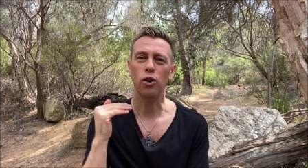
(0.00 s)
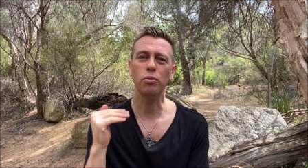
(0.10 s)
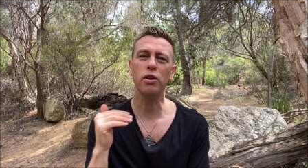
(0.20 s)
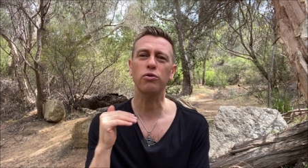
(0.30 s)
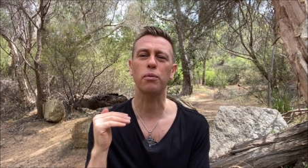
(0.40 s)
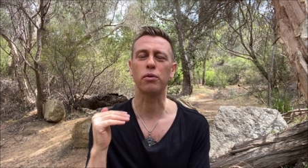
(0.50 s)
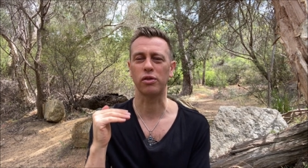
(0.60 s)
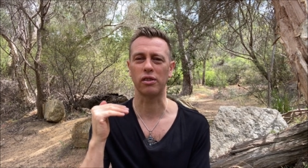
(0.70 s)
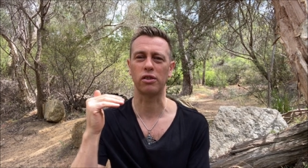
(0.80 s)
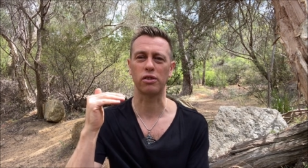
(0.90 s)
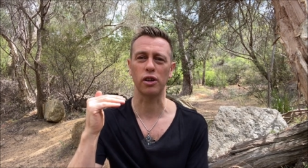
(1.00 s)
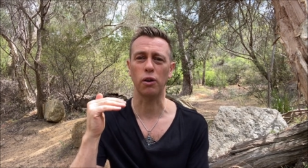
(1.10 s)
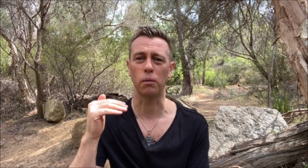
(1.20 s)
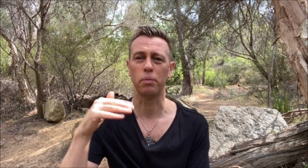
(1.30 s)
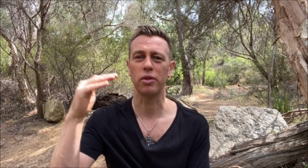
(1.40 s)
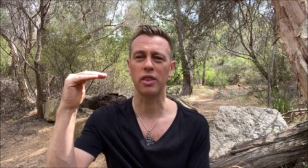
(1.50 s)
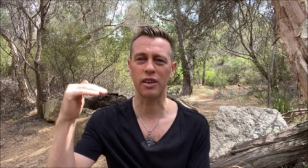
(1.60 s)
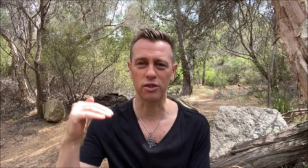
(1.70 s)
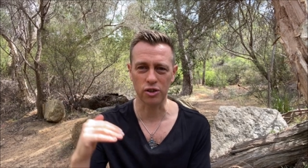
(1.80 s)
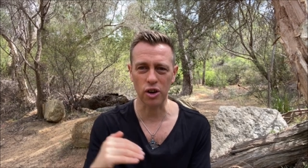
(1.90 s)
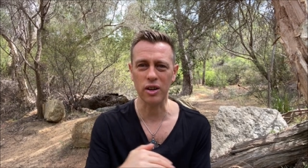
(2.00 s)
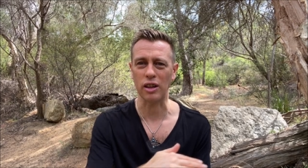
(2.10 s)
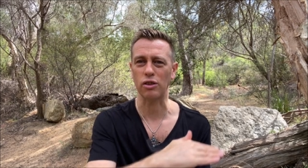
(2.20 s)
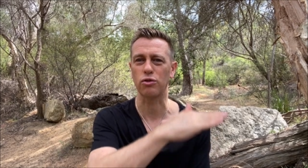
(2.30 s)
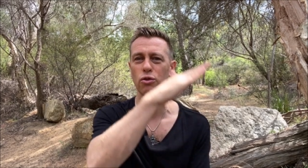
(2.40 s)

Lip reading: almost represents the soul that journeys